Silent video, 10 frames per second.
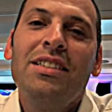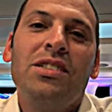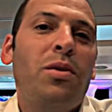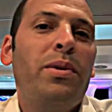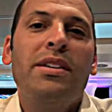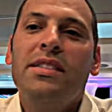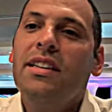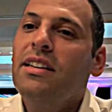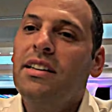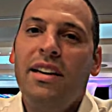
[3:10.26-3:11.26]
So we
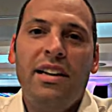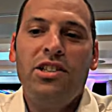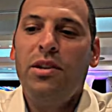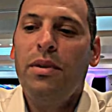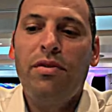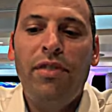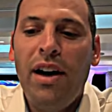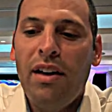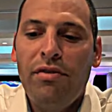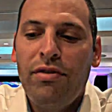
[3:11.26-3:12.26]
see
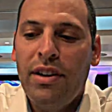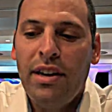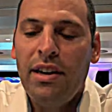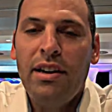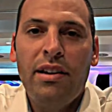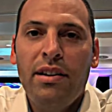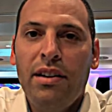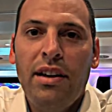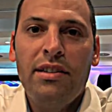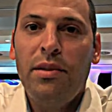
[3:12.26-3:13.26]

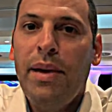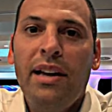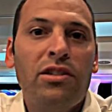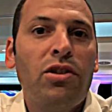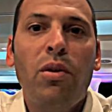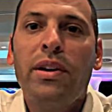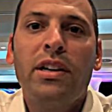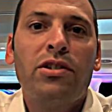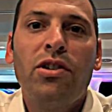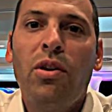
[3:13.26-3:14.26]
HTML5 demand growing
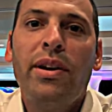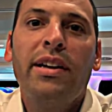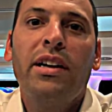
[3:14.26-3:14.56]
and growing,